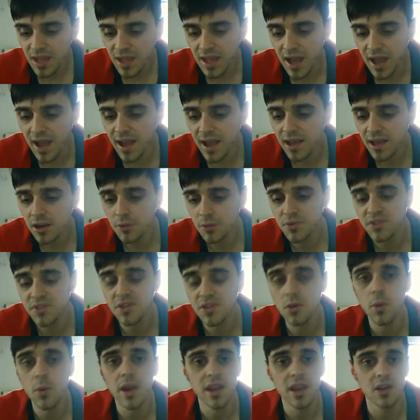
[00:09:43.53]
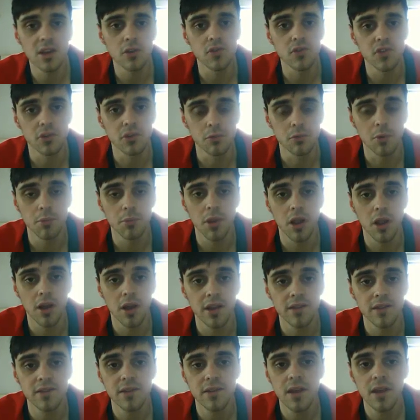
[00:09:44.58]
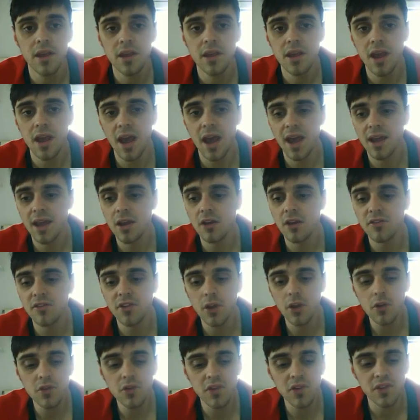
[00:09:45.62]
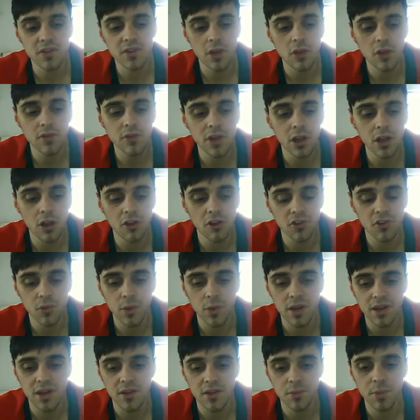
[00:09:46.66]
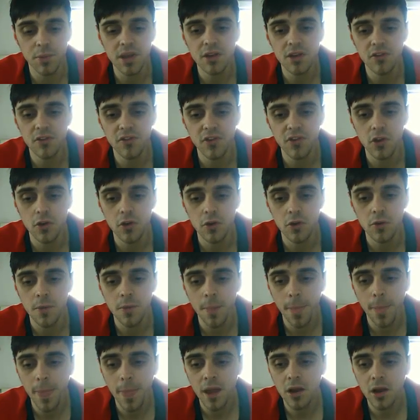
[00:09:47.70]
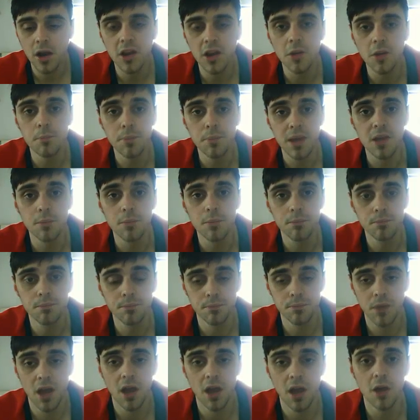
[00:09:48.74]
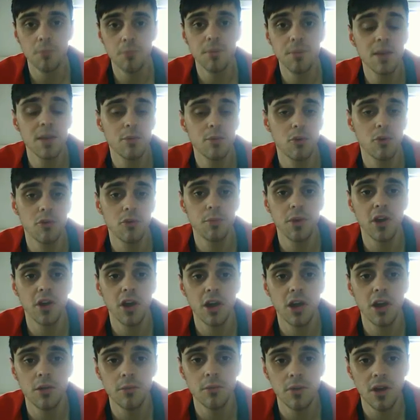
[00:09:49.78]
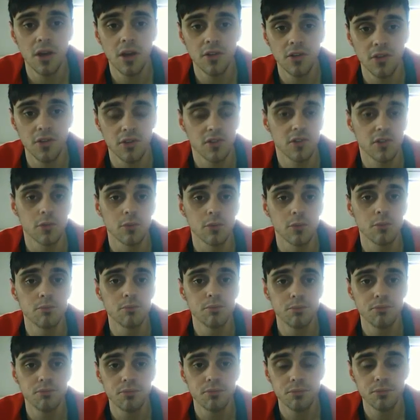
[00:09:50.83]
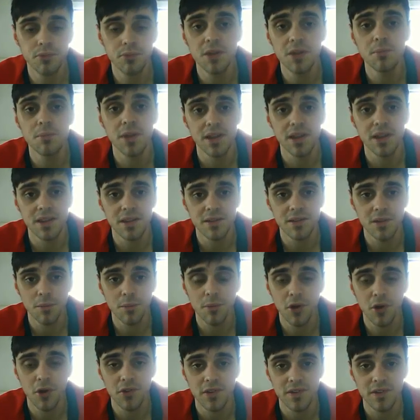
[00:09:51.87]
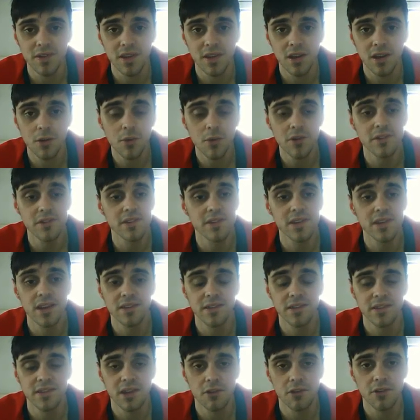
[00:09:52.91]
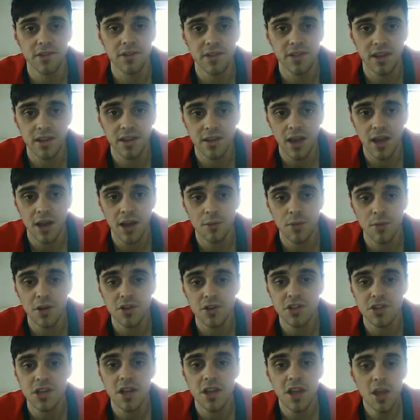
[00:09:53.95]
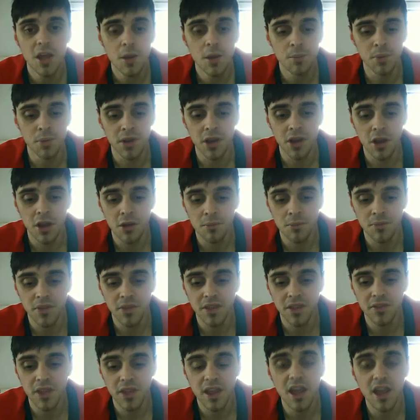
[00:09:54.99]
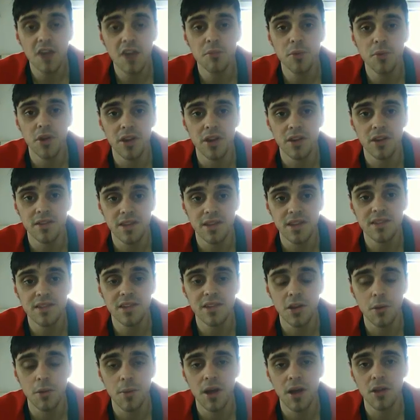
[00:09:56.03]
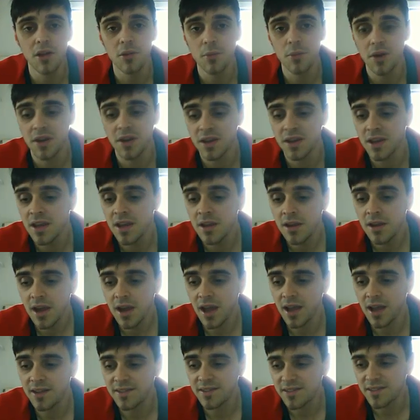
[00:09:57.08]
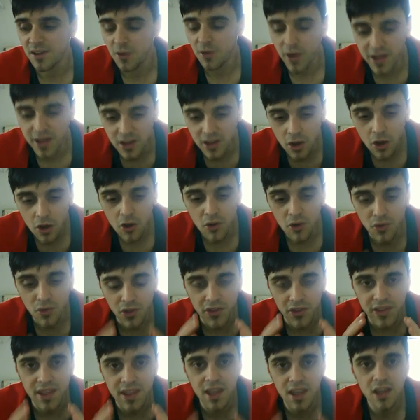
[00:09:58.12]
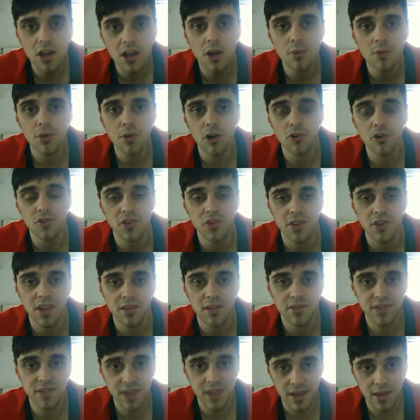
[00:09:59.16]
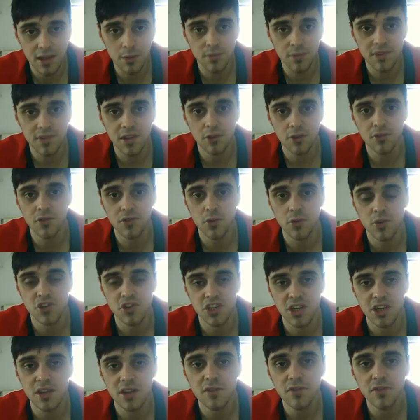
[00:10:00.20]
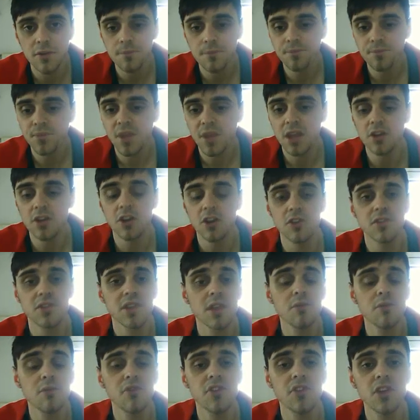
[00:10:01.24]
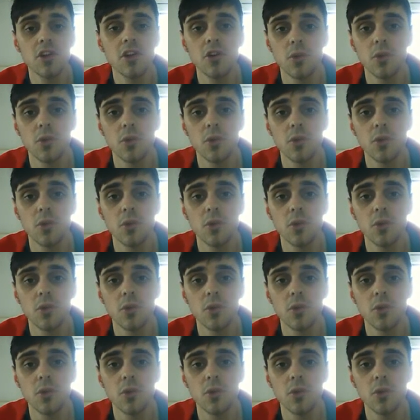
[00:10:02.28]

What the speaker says: and I'm still waiting on some replies. And I've noticed over the last week, there's been a few kind of big people who put some pretty big deposits in. I won't necessarily say how much, but that they have put in a decent amount of money. And so I know that the income goals that they've set themselves to achieve, same for you,